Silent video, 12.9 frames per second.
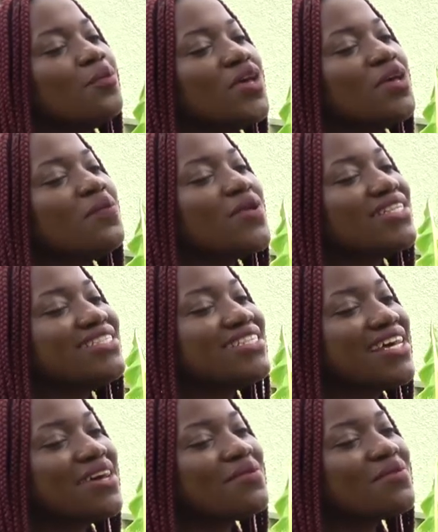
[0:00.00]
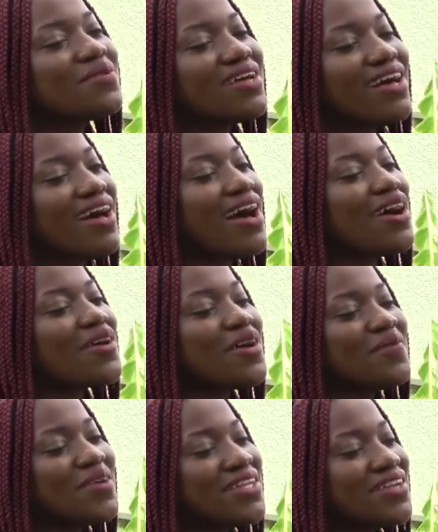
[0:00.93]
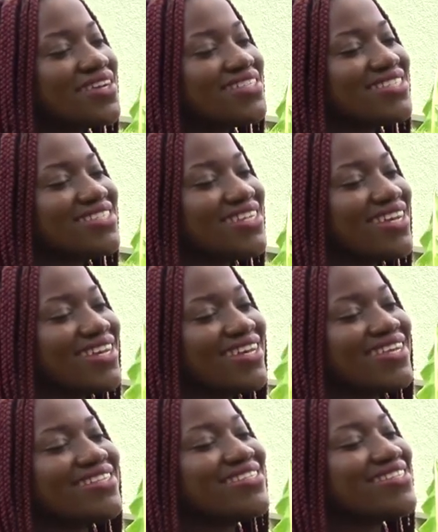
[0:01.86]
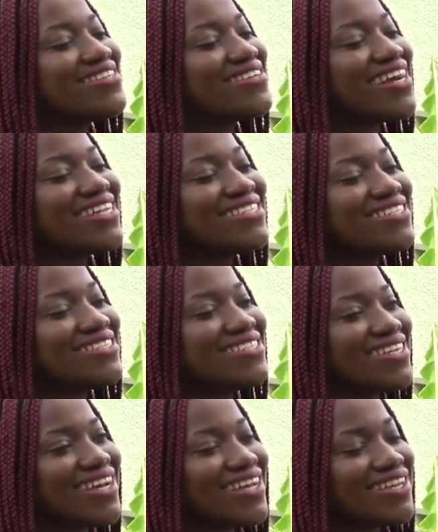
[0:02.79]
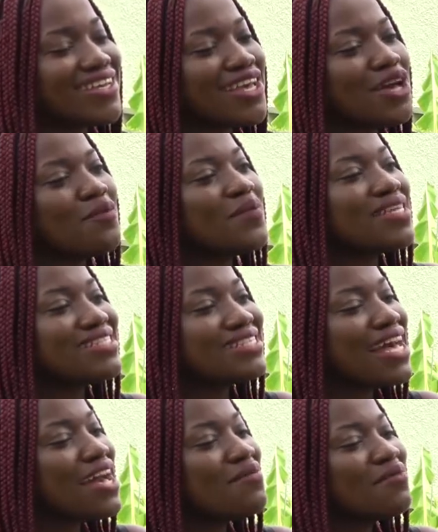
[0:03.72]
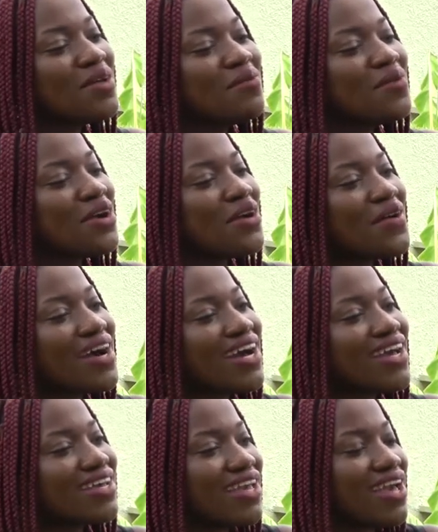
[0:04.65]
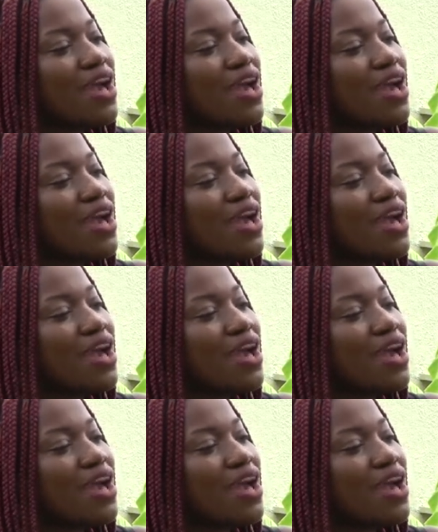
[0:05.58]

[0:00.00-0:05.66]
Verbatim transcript: Me pentem akomedo enchen. To catch a jay, and my son, remember why.